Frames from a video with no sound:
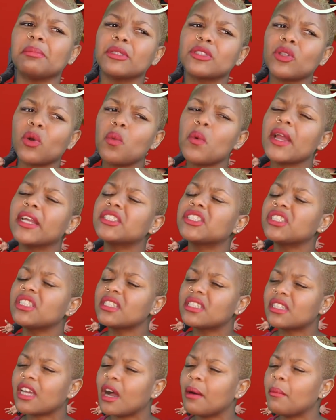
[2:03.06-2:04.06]
but the way
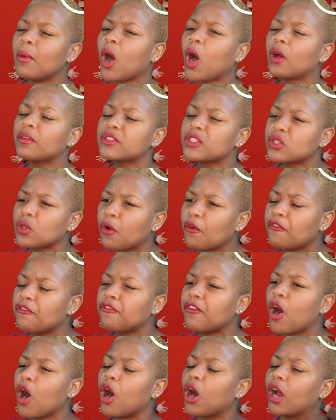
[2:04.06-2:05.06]
she's come off so
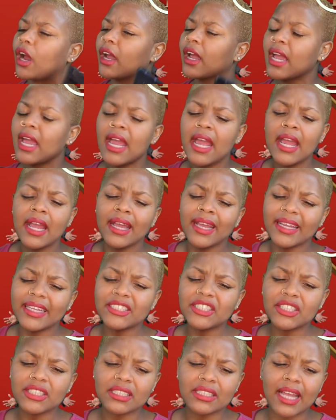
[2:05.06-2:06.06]
far,
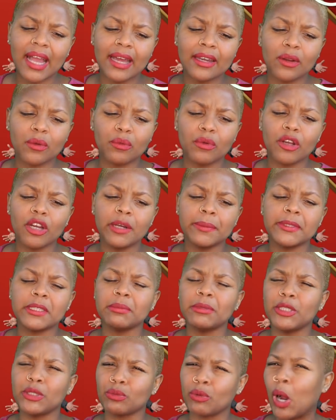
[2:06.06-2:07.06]
it just kind of
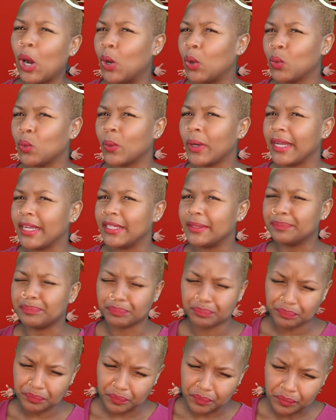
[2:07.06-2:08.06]
rubs me the wrong way.
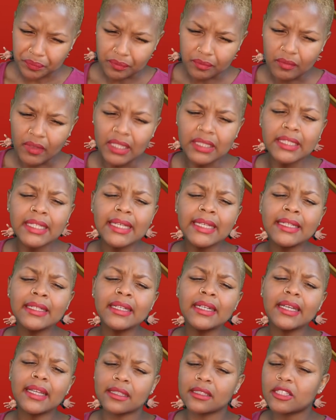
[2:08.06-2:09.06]

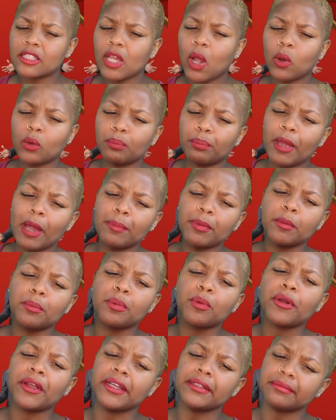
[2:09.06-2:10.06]
Nina and Salt and Pepper
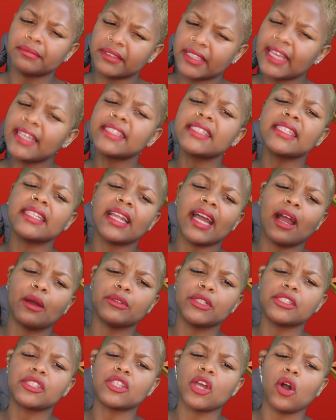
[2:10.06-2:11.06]
Brent, they sit
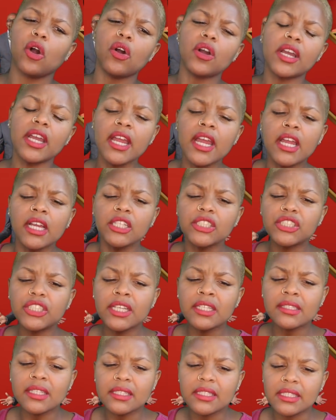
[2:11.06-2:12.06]
down and talk.
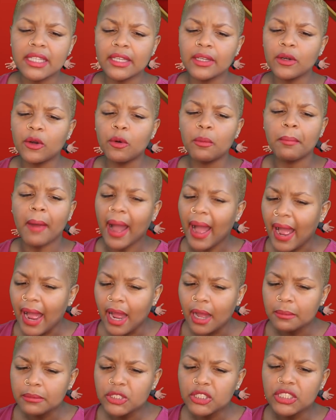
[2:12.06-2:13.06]
She's a single
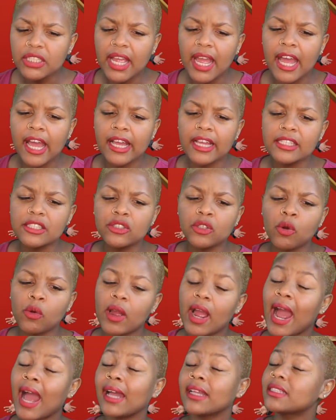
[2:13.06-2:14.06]
mom. She has no
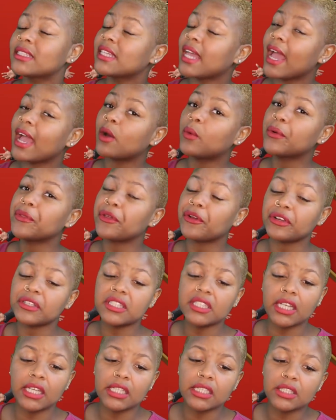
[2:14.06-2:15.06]
contact with her
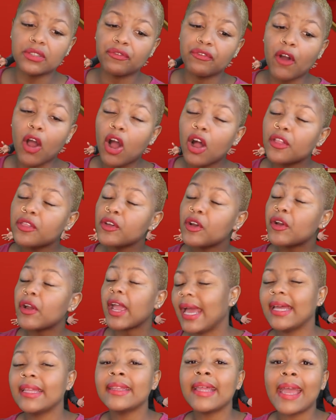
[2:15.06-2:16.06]
son's
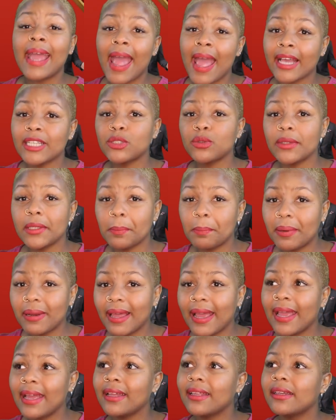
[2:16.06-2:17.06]
father. And they actually
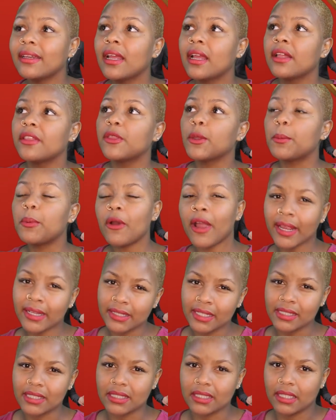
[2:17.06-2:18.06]
planned the
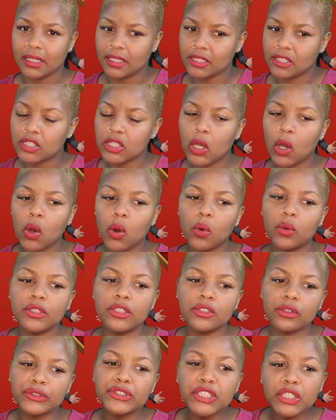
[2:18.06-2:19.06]
pregnancy. So,
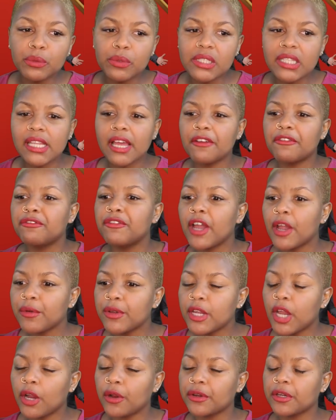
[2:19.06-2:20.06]
you know, she was left
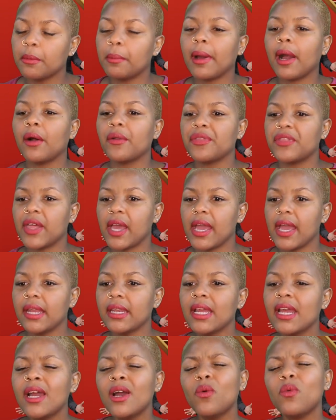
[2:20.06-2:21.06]
very hurt about
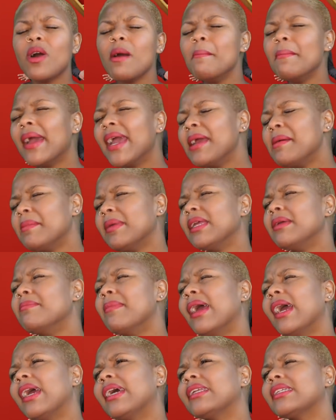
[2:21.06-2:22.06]
that. What made me
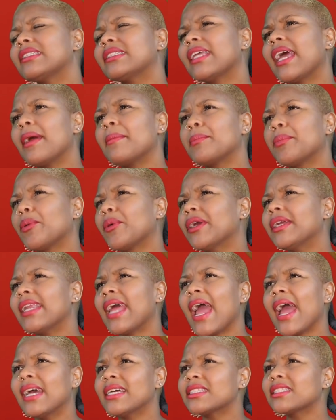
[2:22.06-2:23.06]
mad is that
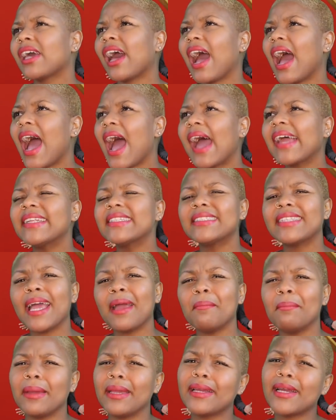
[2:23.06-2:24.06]
Brent asked her, how does
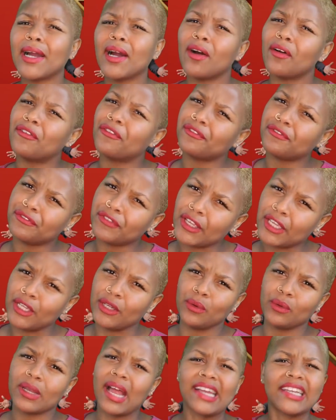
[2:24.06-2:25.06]
that make her
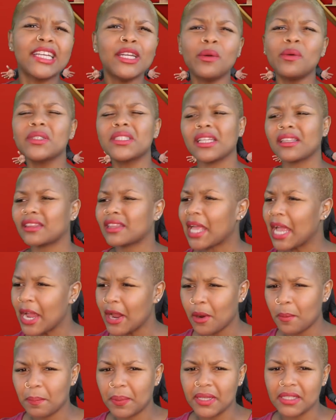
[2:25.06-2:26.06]
feel? Like he was a
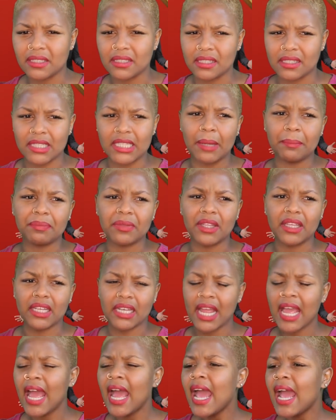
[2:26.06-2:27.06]
therapist or
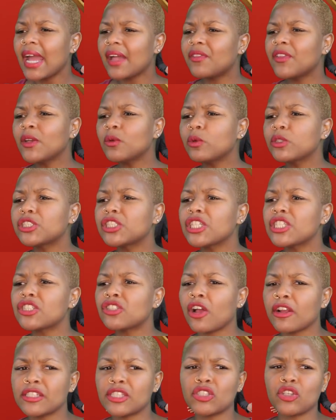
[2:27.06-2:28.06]
something. And then when she
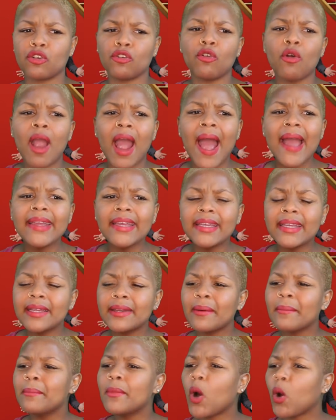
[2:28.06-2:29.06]
starts to cry and
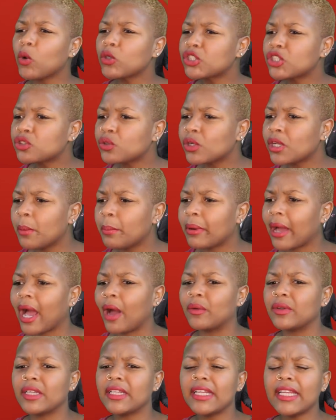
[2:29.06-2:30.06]
get emotional
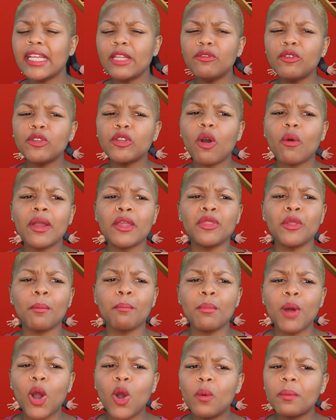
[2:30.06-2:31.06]
about it, even though in
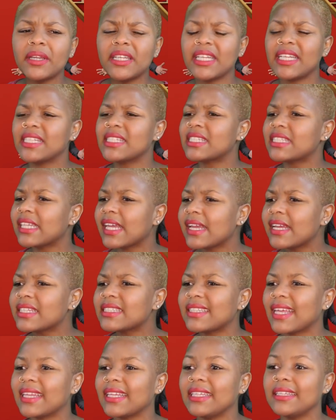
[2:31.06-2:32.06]
the moment he
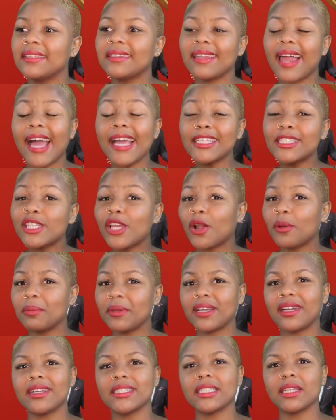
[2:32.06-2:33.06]
says that he liked her
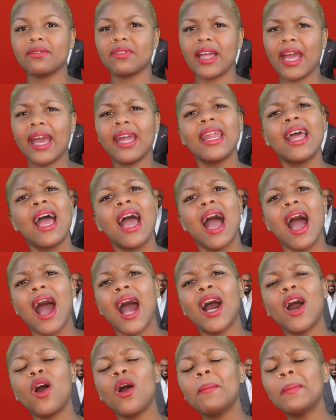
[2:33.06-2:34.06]
because of that,
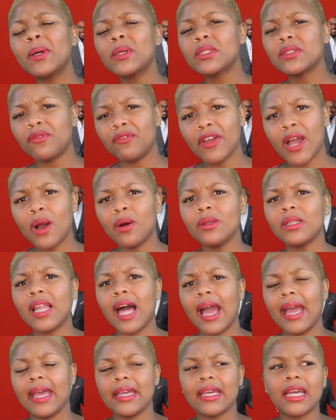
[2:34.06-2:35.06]
I almost felt
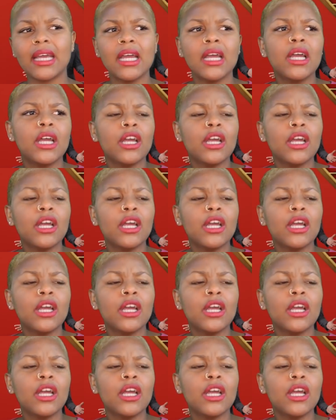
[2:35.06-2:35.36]
like